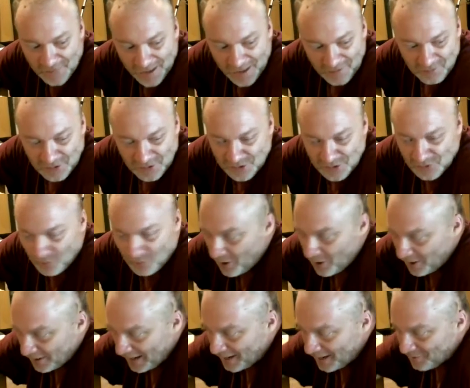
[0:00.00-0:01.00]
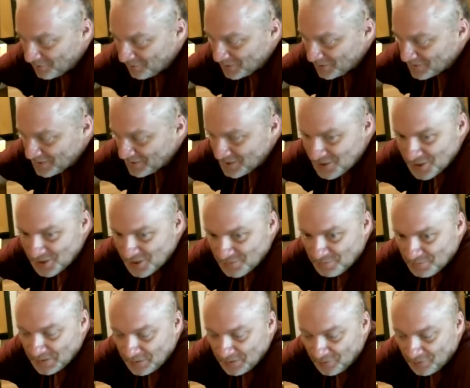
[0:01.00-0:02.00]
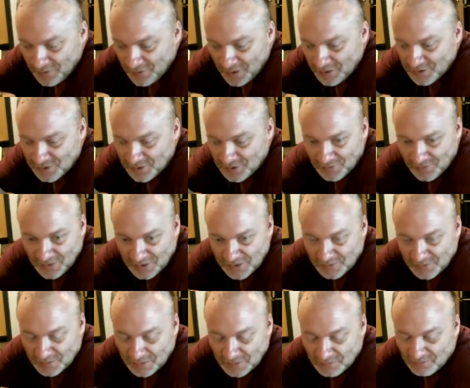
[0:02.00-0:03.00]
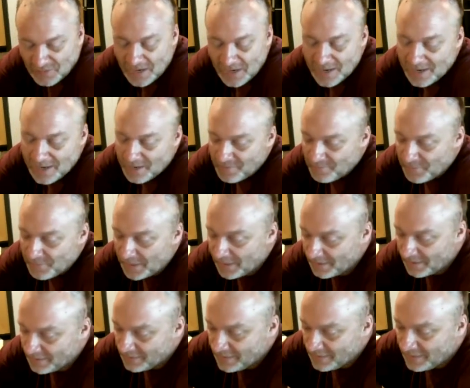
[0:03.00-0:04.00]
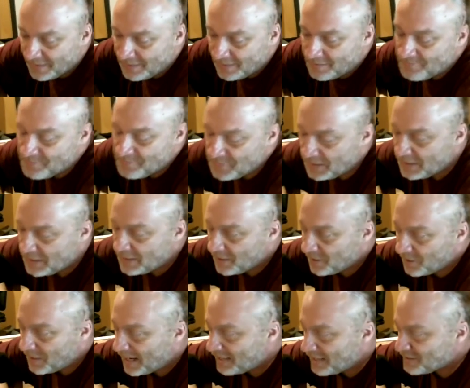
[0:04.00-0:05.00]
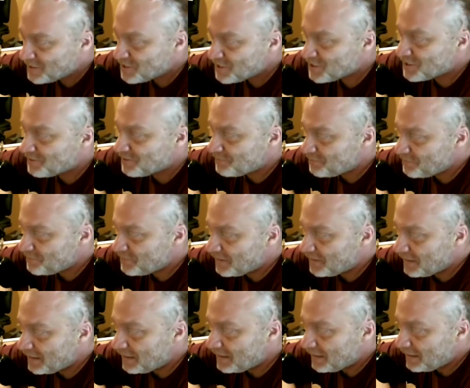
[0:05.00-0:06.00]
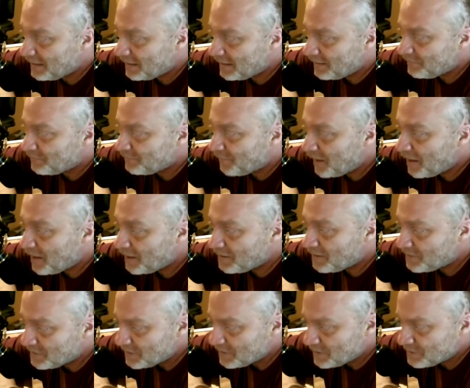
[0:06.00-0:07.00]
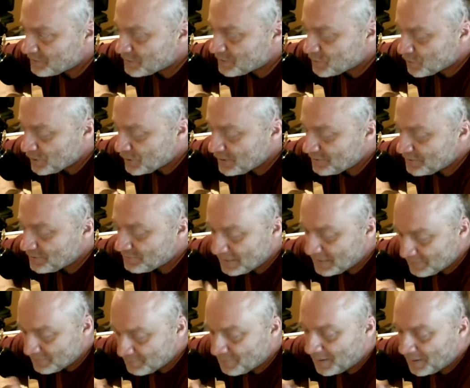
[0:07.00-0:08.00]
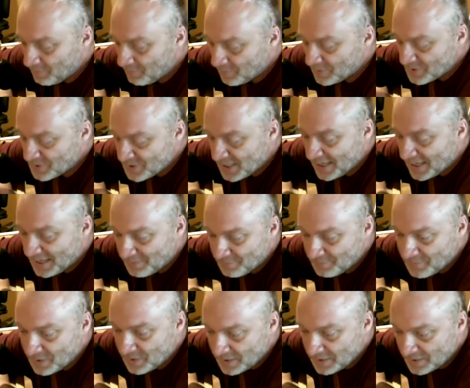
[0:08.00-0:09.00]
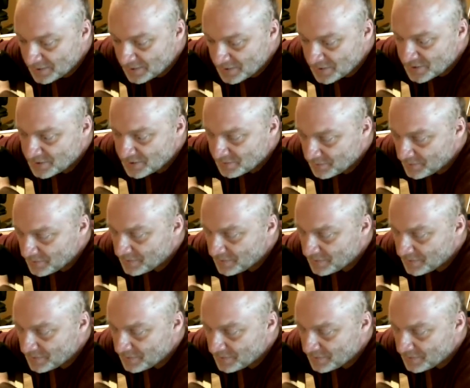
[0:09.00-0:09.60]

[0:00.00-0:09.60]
That's wrong. How can this be, or this be? But I just Yvonne treating me about the same is